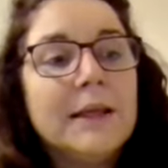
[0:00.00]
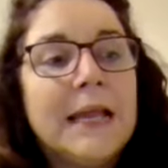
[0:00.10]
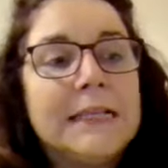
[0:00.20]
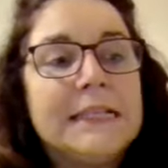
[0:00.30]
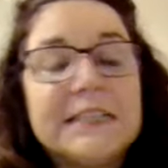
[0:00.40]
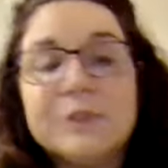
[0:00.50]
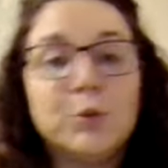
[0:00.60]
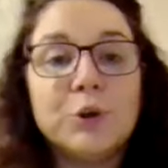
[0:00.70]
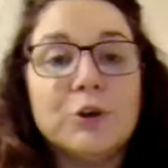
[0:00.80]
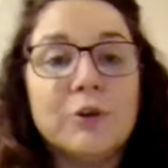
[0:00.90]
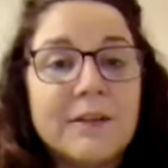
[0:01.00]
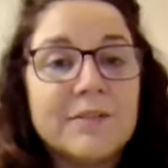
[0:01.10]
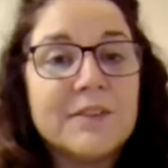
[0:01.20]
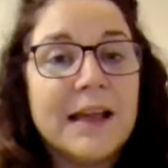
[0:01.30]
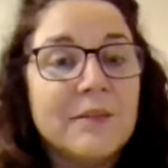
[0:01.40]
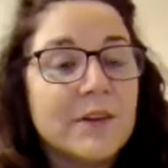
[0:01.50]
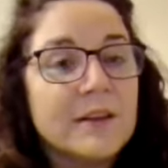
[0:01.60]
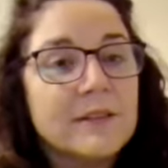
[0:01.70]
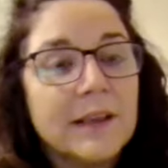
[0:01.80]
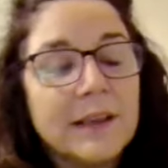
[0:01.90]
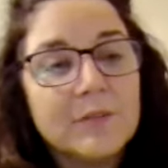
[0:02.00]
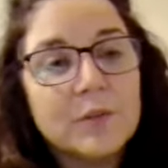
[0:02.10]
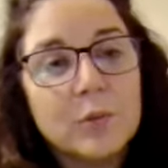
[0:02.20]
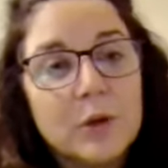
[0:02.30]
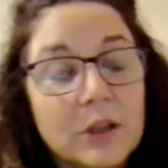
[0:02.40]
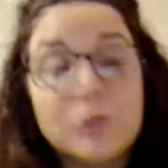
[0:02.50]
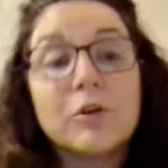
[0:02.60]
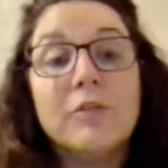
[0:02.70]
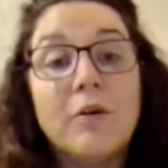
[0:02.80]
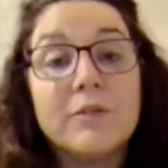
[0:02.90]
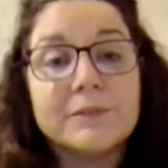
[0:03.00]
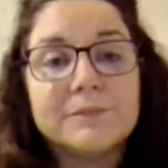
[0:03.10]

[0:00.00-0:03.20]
And he said, well, you'll have to have her because I have to work. And he drove off.